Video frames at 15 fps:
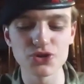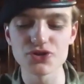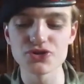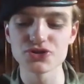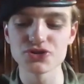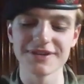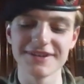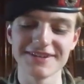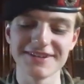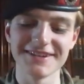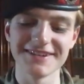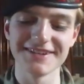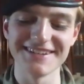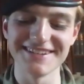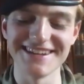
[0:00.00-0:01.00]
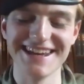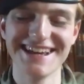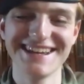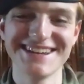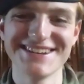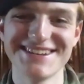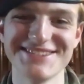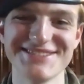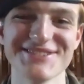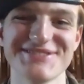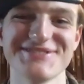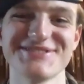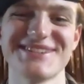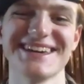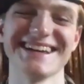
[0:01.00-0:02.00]
gone into that. We want to be a part of that
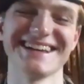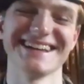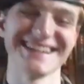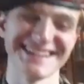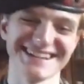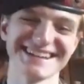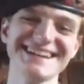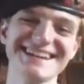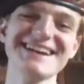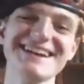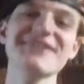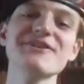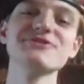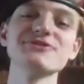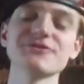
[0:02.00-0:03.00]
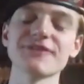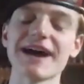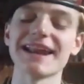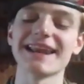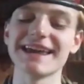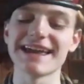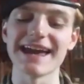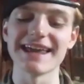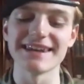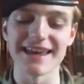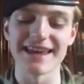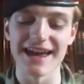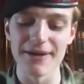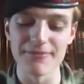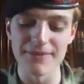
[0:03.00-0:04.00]
community, um, and
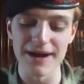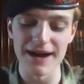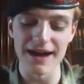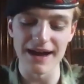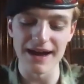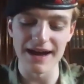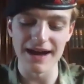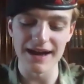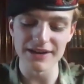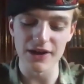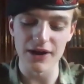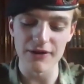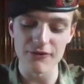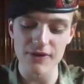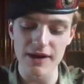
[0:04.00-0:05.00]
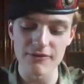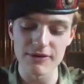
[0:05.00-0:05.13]
just so you're all aware